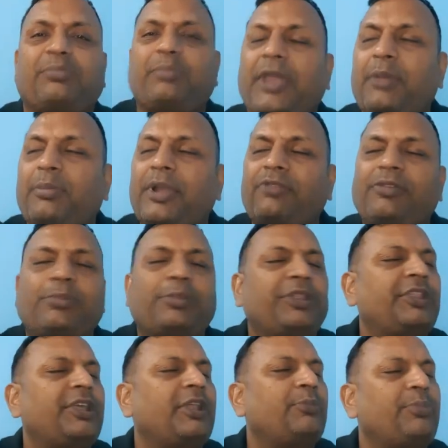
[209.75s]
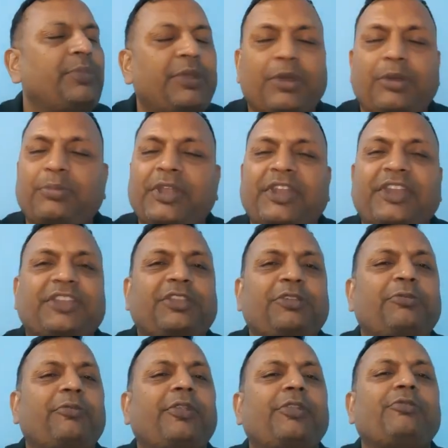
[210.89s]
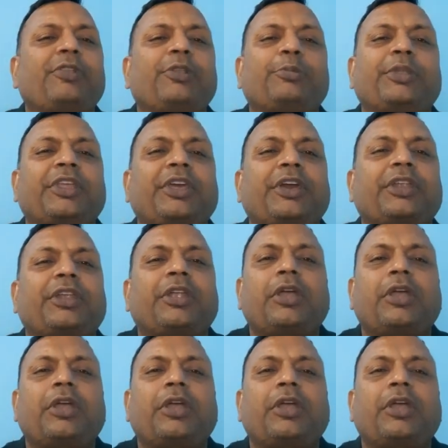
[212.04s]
payable will be there, uh, bill receivable will be there,